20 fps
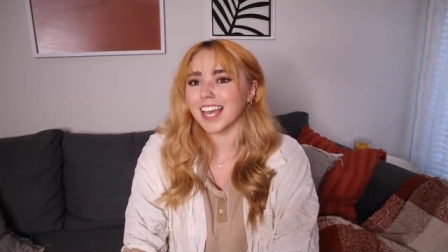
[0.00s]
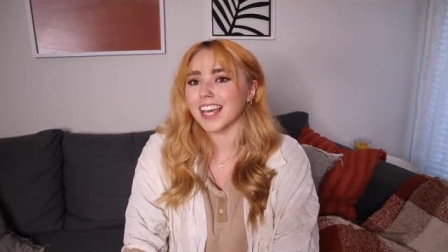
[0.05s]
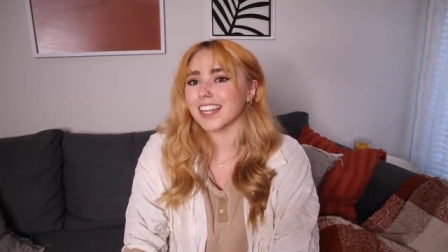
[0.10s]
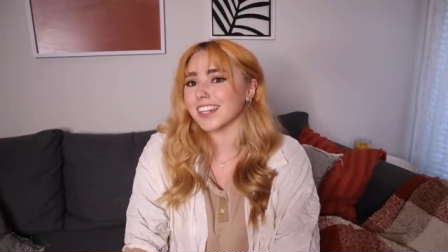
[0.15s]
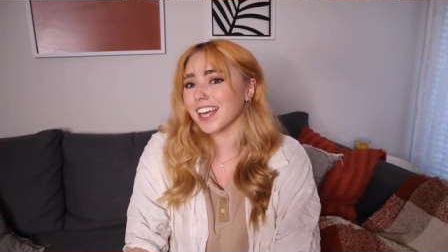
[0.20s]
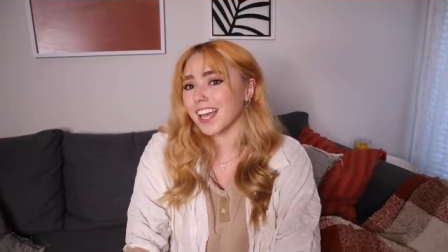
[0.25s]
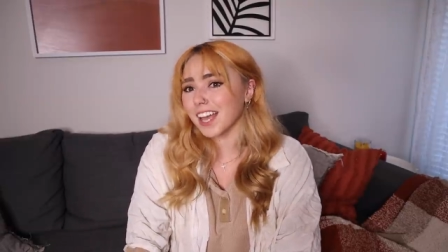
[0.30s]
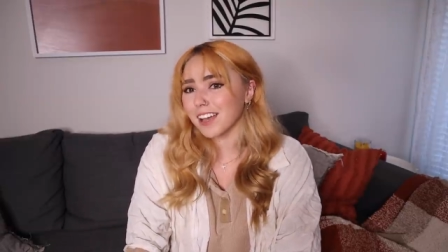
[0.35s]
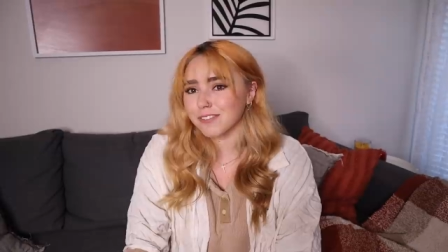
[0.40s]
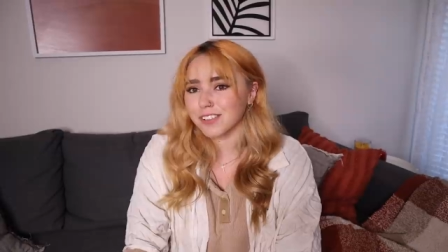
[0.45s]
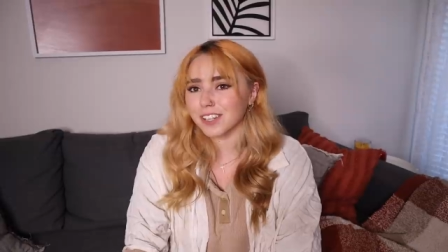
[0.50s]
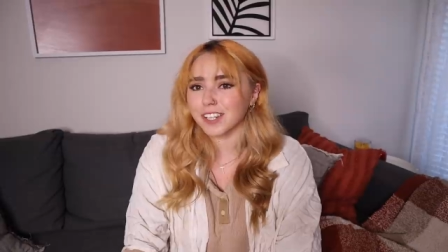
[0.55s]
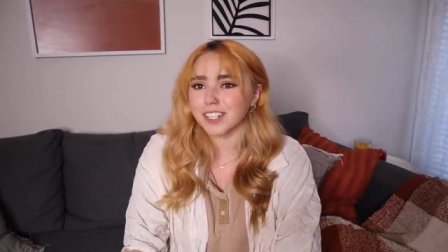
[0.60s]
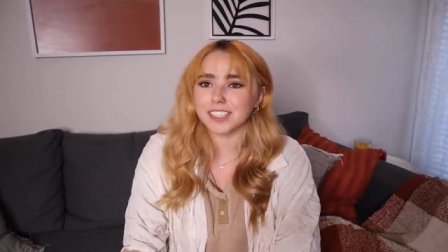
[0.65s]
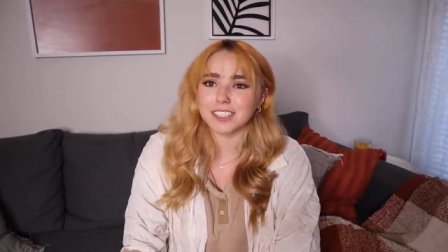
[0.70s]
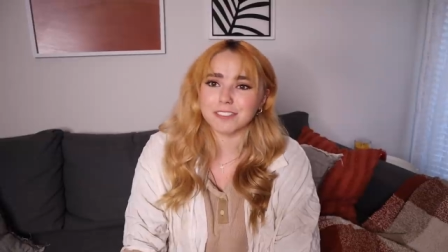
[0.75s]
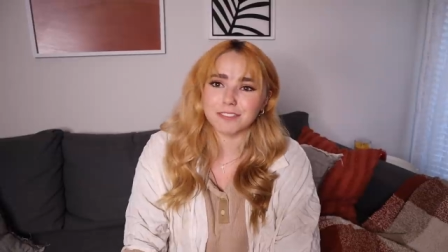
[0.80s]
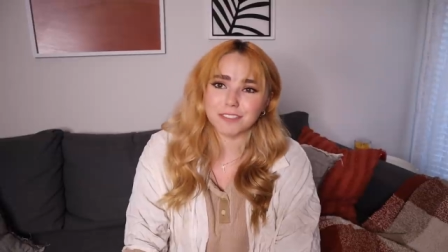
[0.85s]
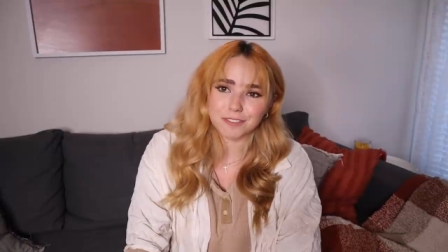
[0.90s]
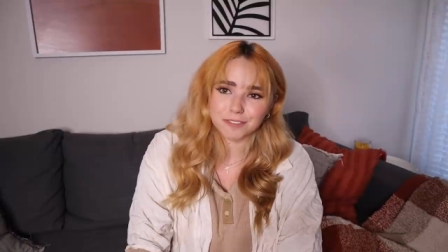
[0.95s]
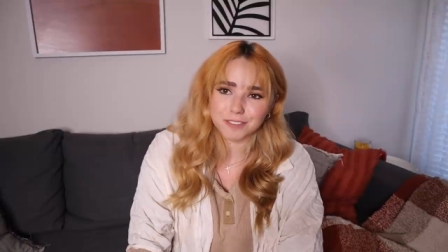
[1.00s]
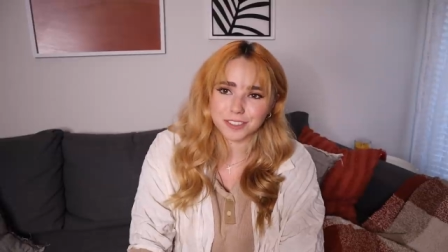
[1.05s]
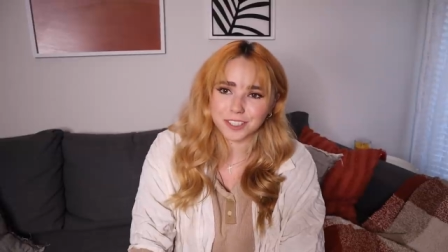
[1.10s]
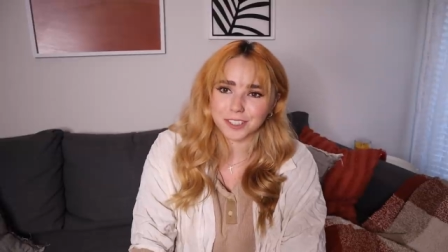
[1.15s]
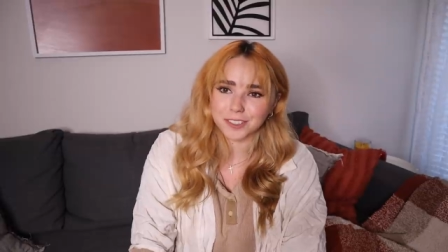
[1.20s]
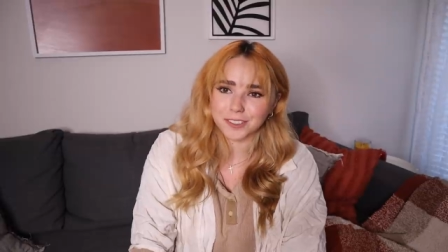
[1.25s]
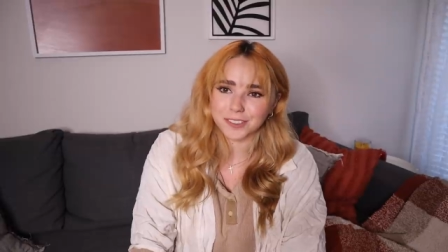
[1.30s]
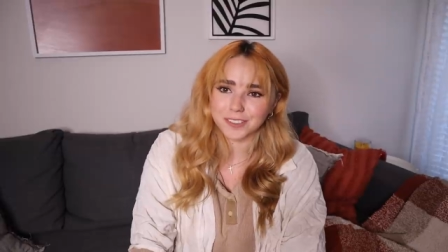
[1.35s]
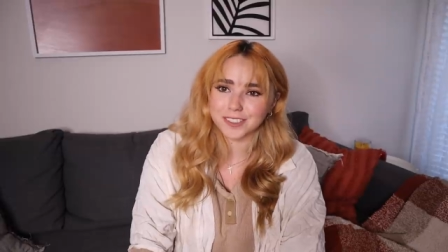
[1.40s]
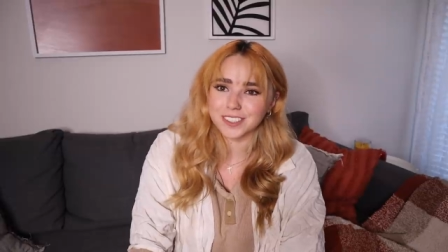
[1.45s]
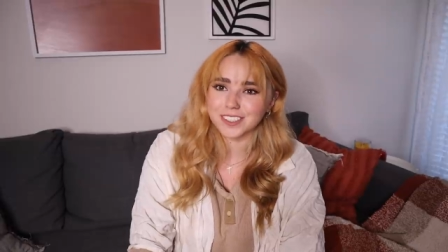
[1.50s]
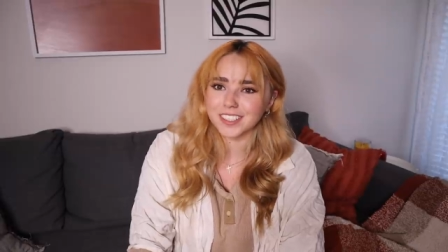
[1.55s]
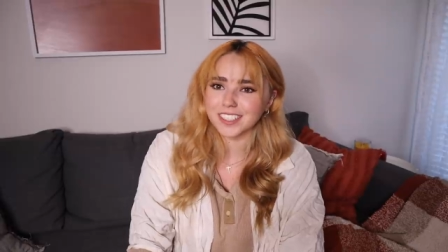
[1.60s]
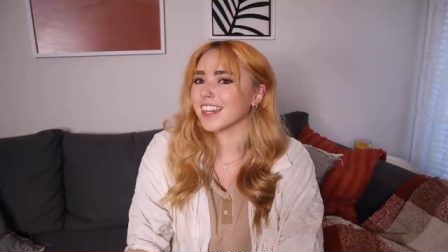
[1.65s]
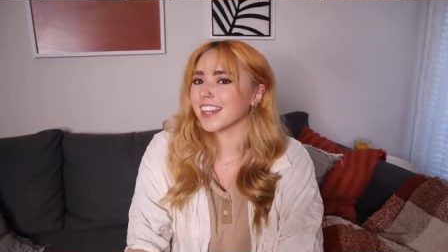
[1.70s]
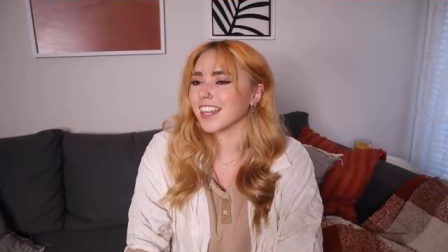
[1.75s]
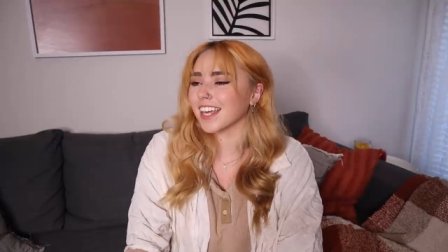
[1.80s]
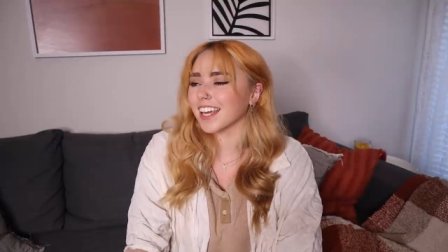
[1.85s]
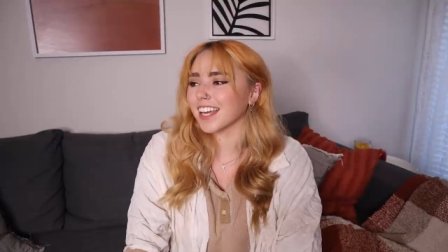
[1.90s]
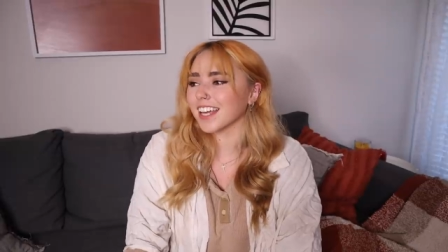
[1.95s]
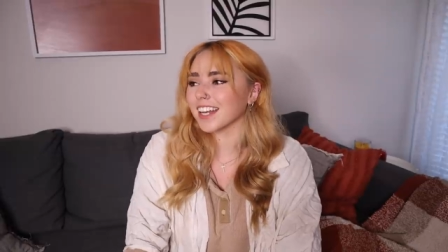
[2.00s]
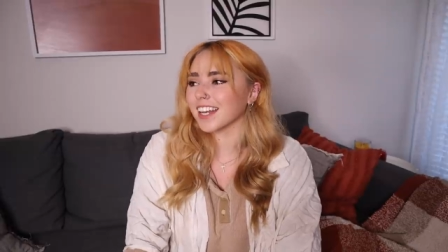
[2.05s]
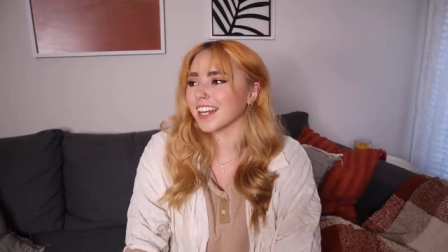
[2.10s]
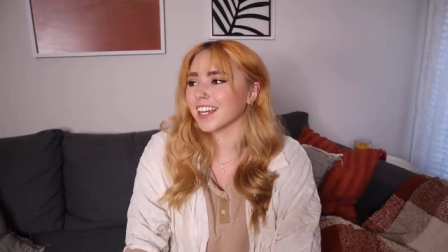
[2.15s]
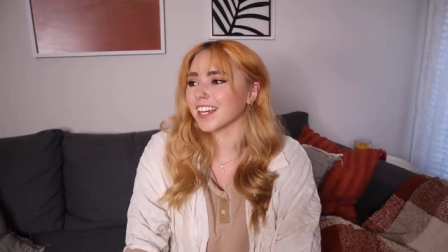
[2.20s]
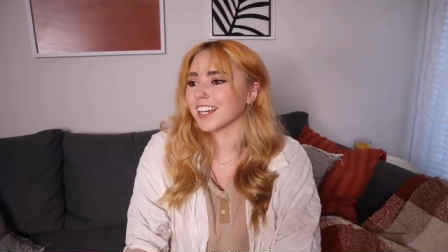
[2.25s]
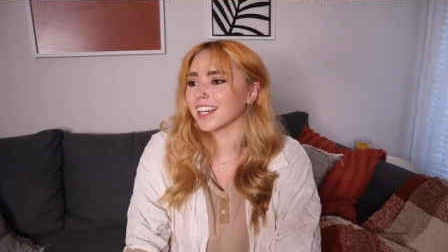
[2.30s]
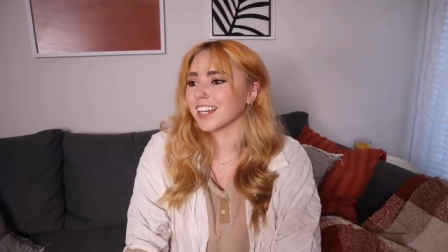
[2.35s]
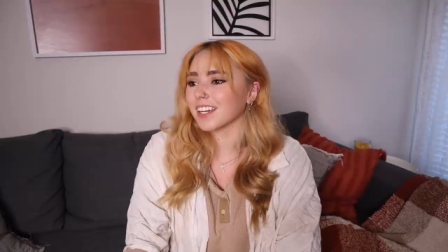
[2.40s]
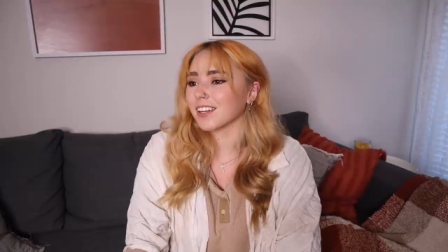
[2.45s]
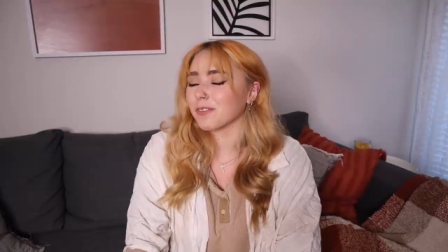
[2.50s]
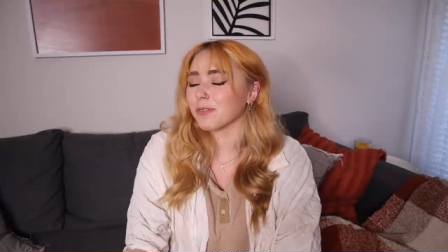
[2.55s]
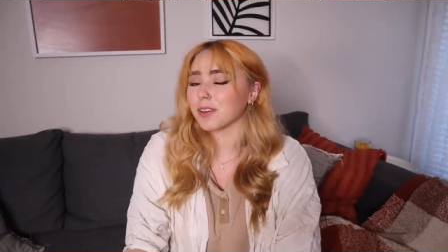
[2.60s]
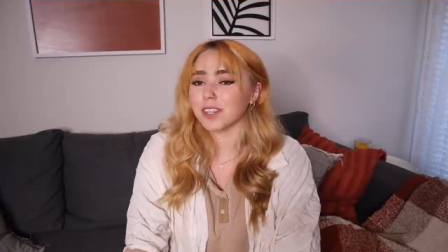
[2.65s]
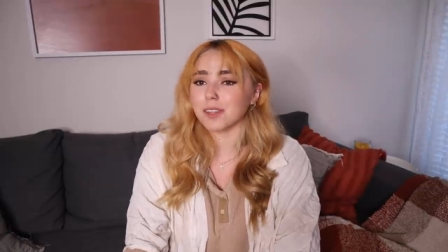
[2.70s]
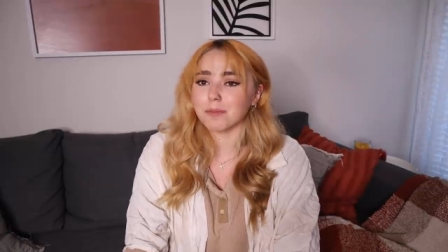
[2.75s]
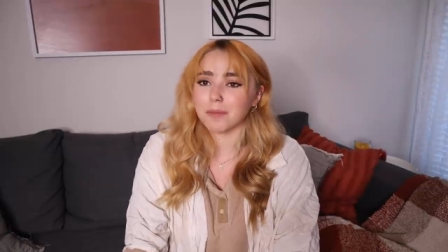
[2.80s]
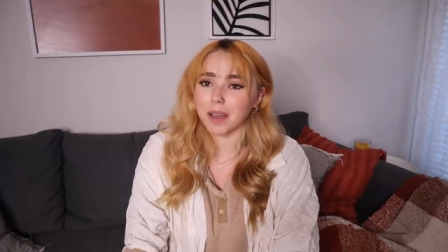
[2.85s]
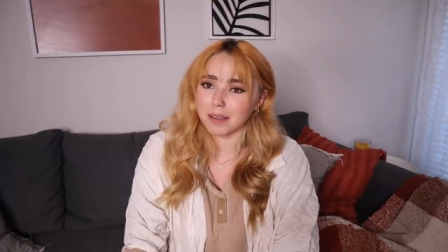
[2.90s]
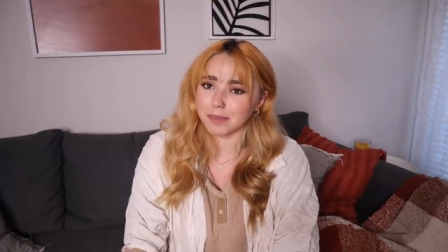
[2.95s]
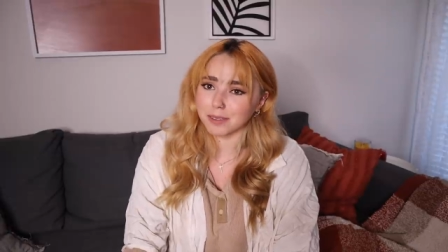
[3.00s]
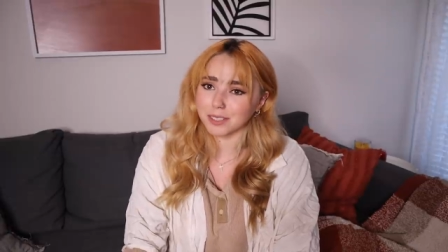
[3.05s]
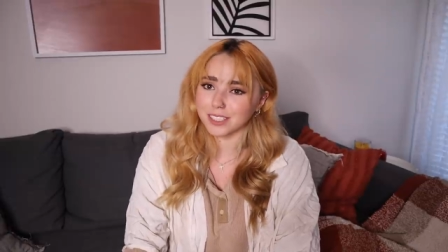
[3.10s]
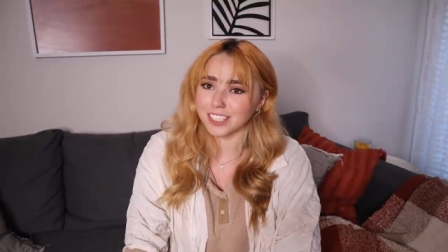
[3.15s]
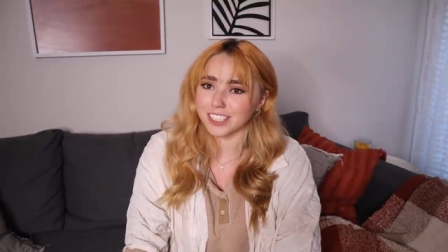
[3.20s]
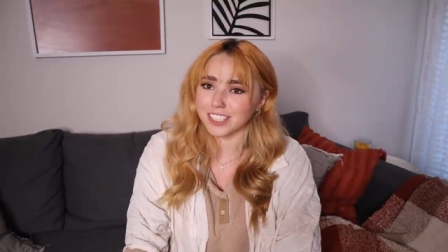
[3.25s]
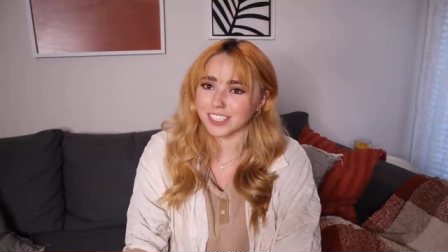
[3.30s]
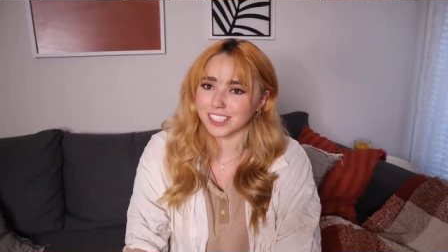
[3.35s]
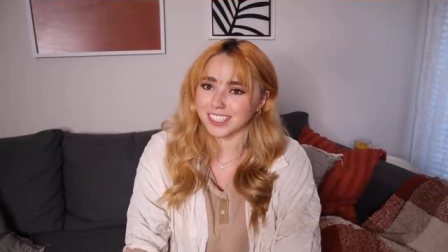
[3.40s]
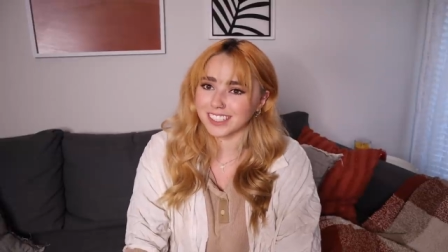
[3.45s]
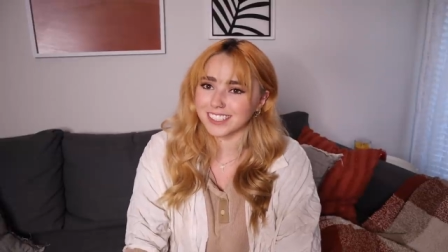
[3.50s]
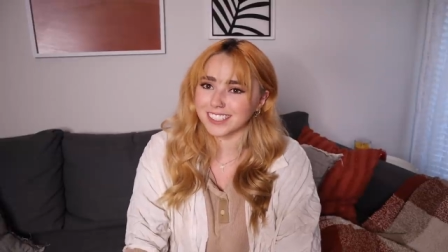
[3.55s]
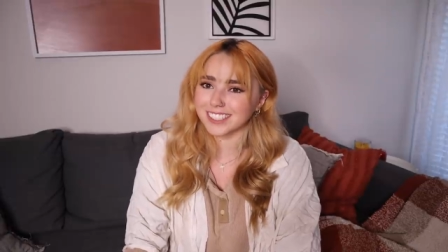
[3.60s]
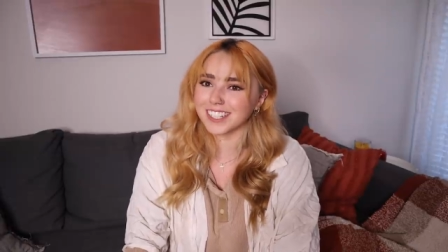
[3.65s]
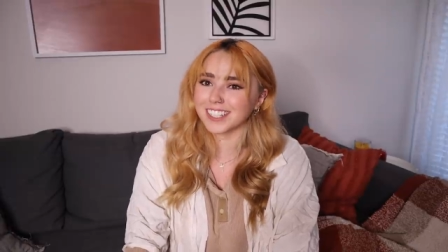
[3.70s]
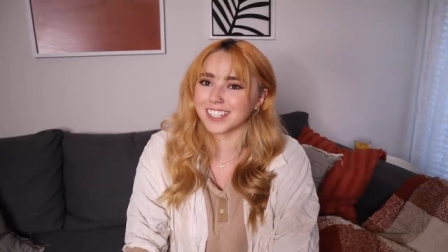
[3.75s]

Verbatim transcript: and they have very different views than what the Bible teaches,